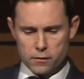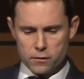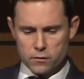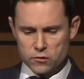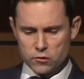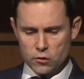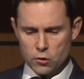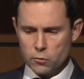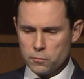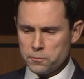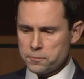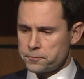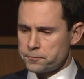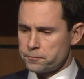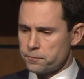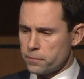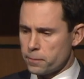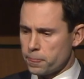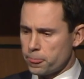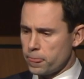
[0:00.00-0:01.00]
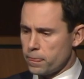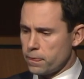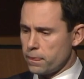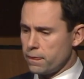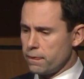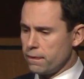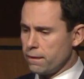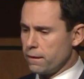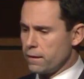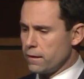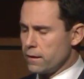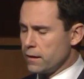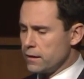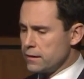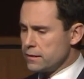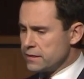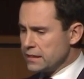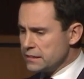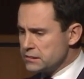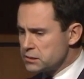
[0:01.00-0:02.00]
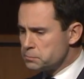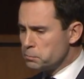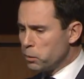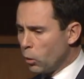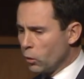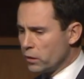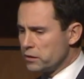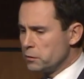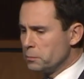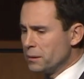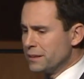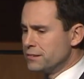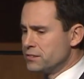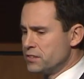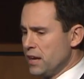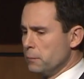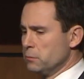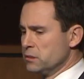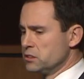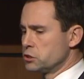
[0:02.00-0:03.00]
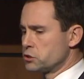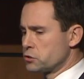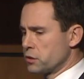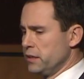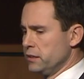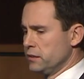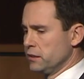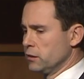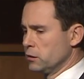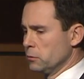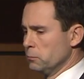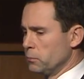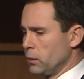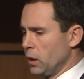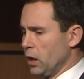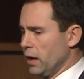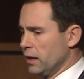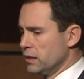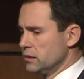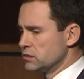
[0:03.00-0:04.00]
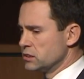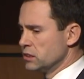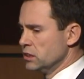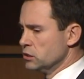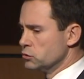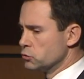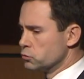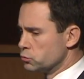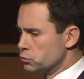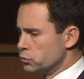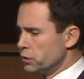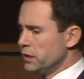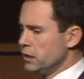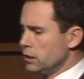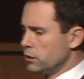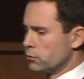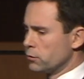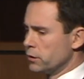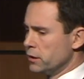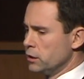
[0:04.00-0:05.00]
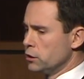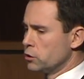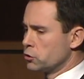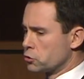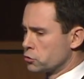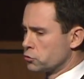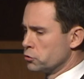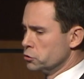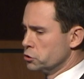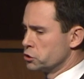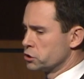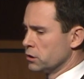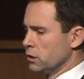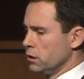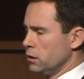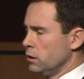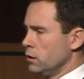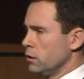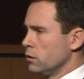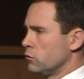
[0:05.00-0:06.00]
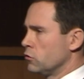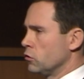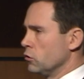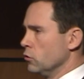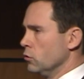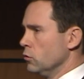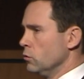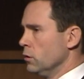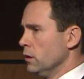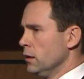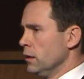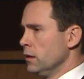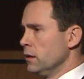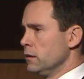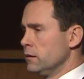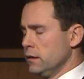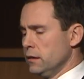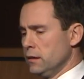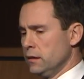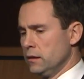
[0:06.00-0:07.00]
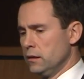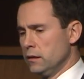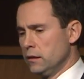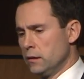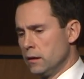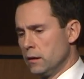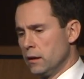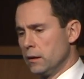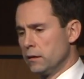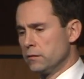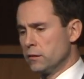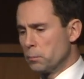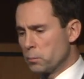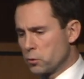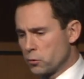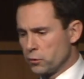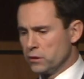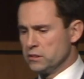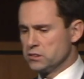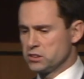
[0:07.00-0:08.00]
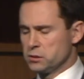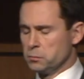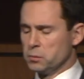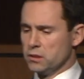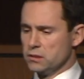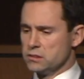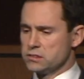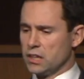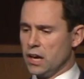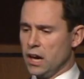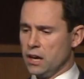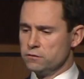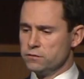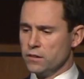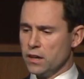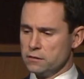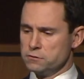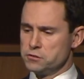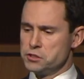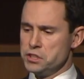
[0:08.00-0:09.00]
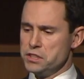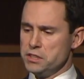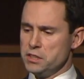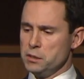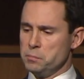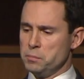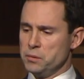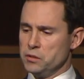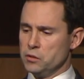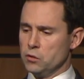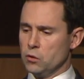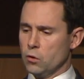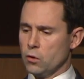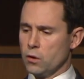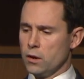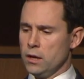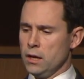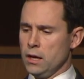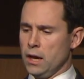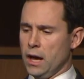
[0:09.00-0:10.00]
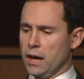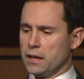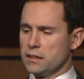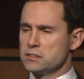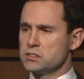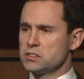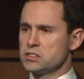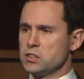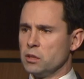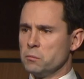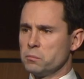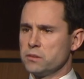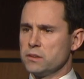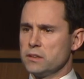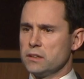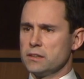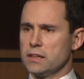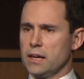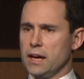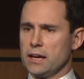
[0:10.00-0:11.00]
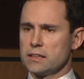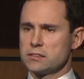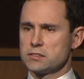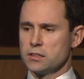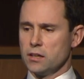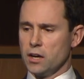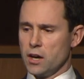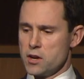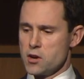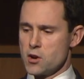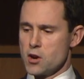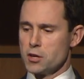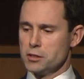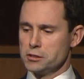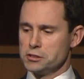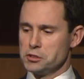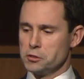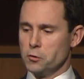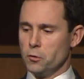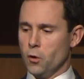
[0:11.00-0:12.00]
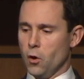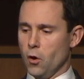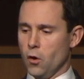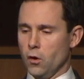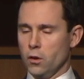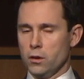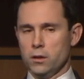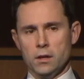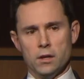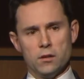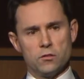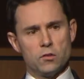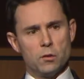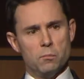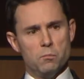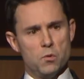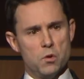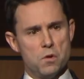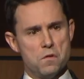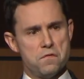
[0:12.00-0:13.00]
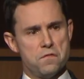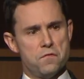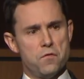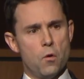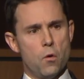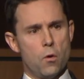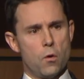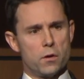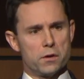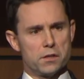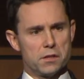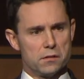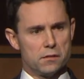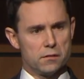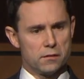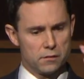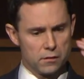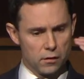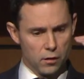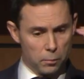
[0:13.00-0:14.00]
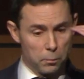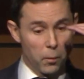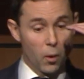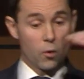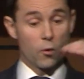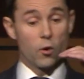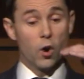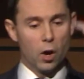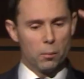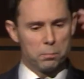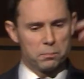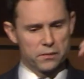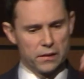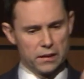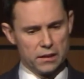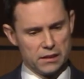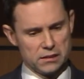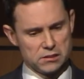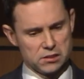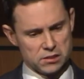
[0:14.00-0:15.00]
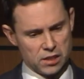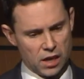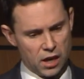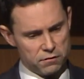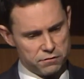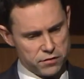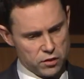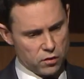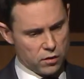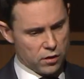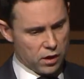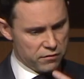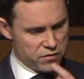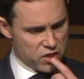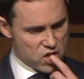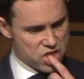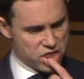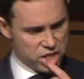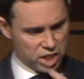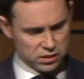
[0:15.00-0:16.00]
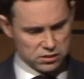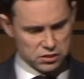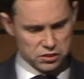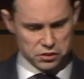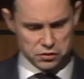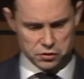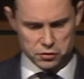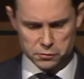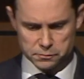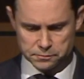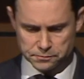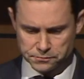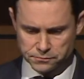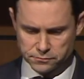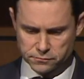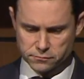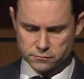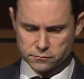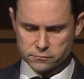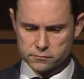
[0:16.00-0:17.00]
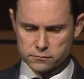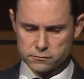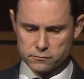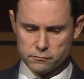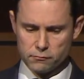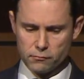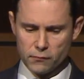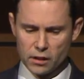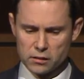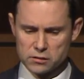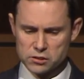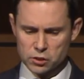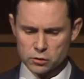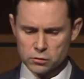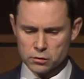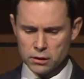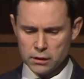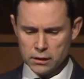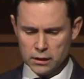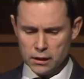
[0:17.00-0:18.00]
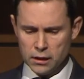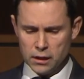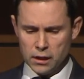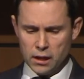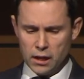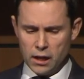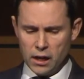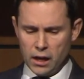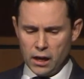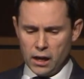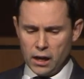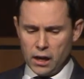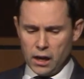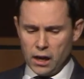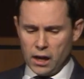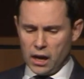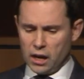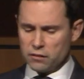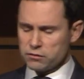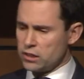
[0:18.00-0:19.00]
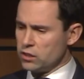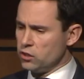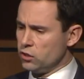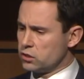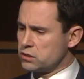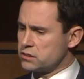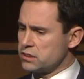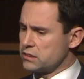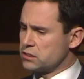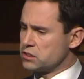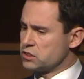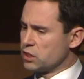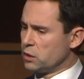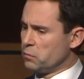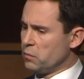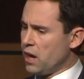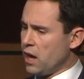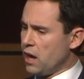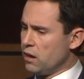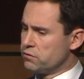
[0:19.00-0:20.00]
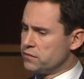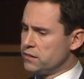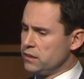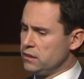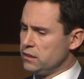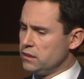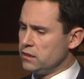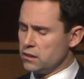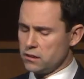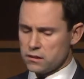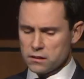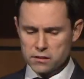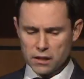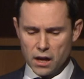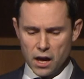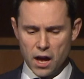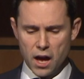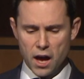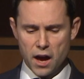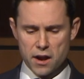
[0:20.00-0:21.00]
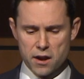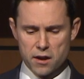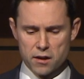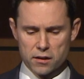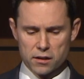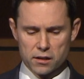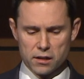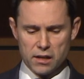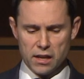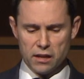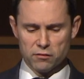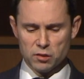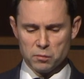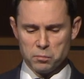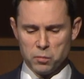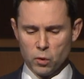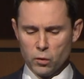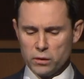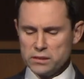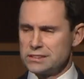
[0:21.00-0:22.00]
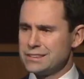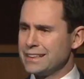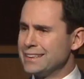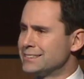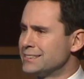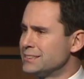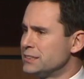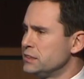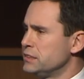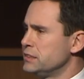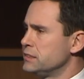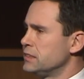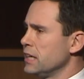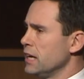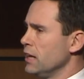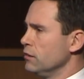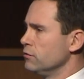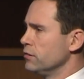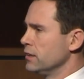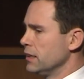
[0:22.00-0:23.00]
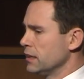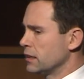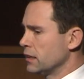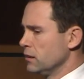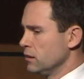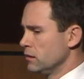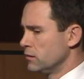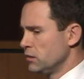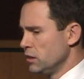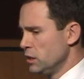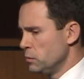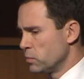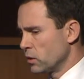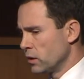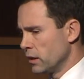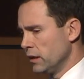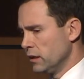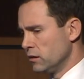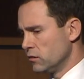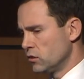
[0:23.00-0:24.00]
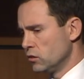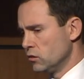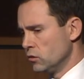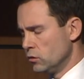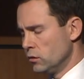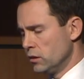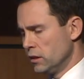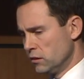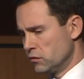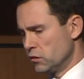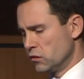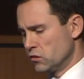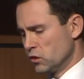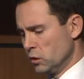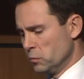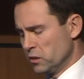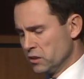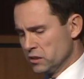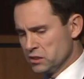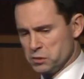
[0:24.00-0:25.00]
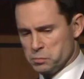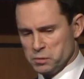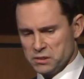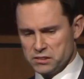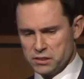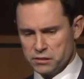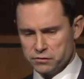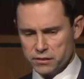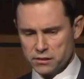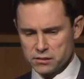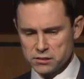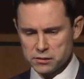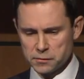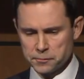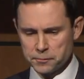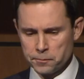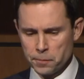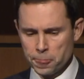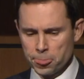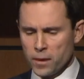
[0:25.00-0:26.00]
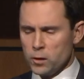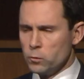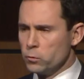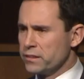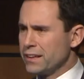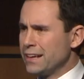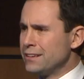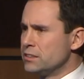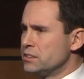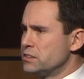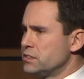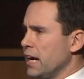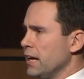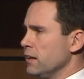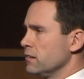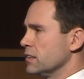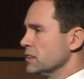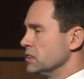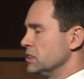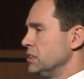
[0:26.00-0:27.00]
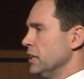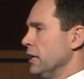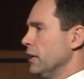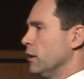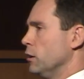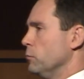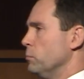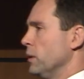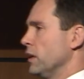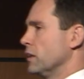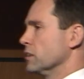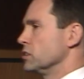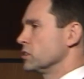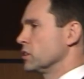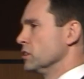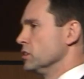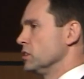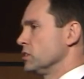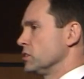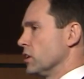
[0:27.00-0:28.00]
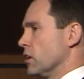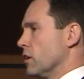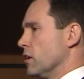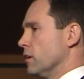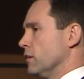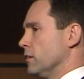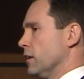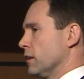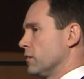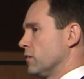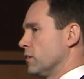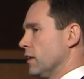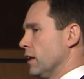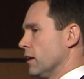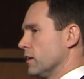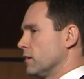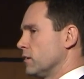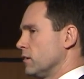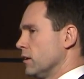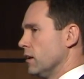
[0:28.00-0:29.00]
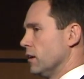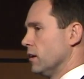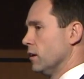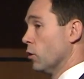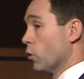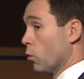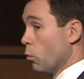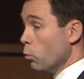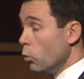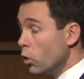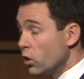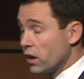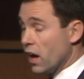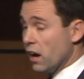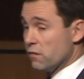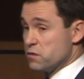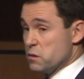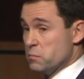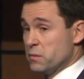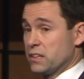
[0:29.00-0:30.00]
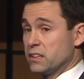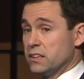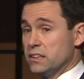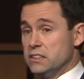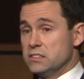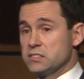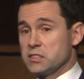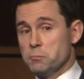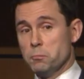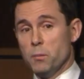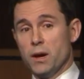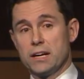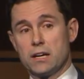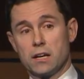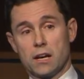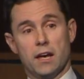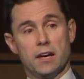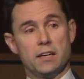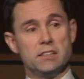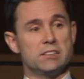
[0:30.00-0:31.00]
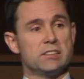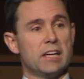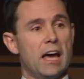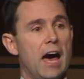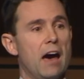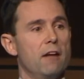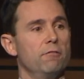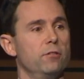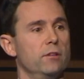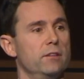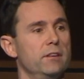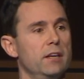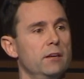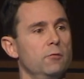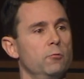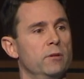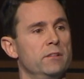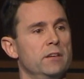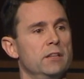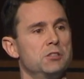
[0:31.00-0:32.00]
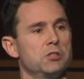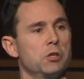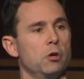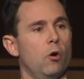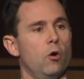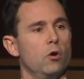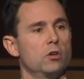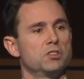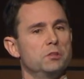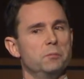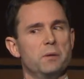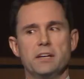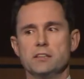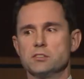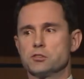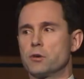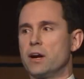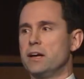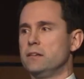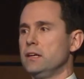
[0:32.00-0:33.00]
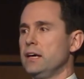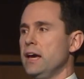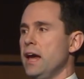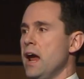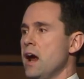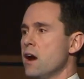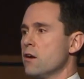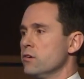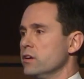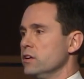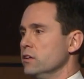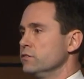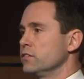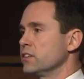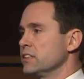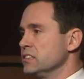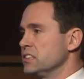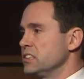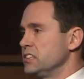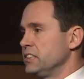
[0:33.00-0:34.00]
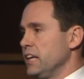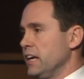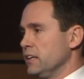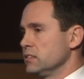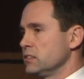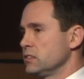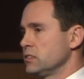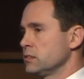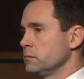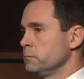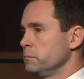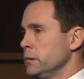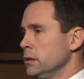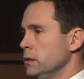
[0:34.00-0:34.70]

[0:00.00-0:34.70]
So this point about demonstrating compliance is really, really crucial to the the principles of, of GDPR, and it's something that I urge you all to move forward and up or up the list of your, of your things to do. So, having looked at some of the, the higher level points, let's delve a little deeper into, into some of the specifics. Without a doubt, the single biggest concern that, that uh, or one of them at least, that my clients have when they, when they talk to me is around the area of consents.